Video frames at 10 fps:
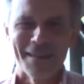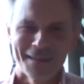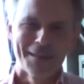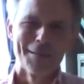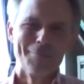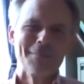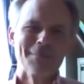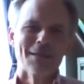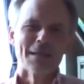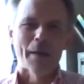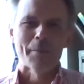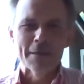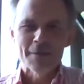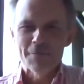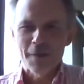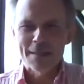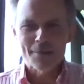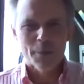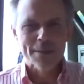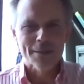um, I mean, if, if, I
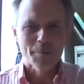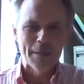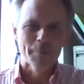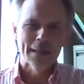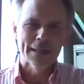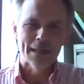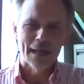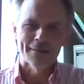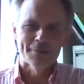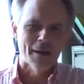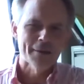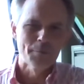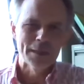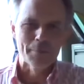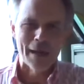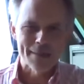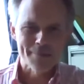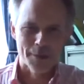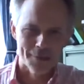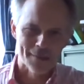just wanted to make money, I'd rather be a
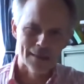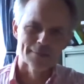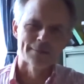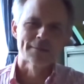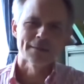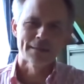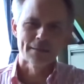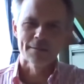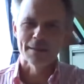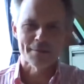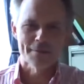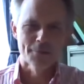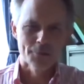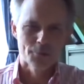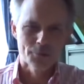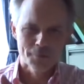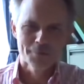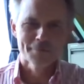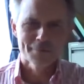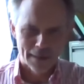management consultant and just do,
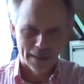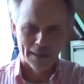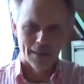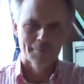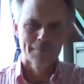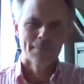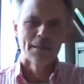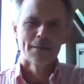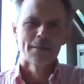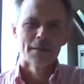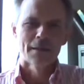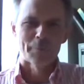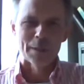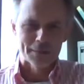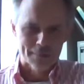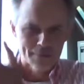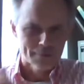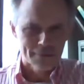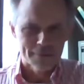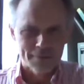um, I mean,
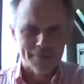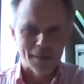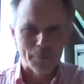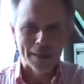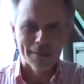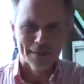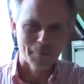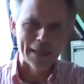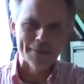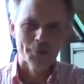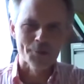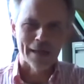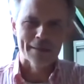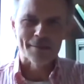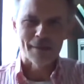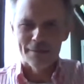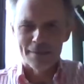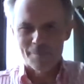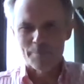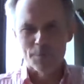something that makes no sense. I
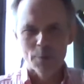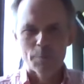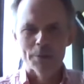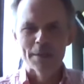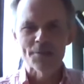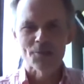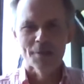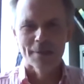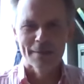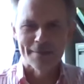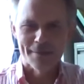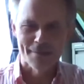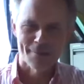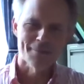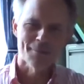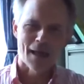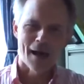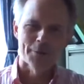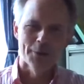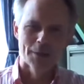just do a prediction and this is
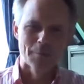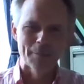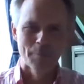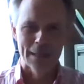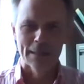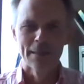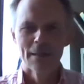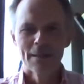how you're going to make money.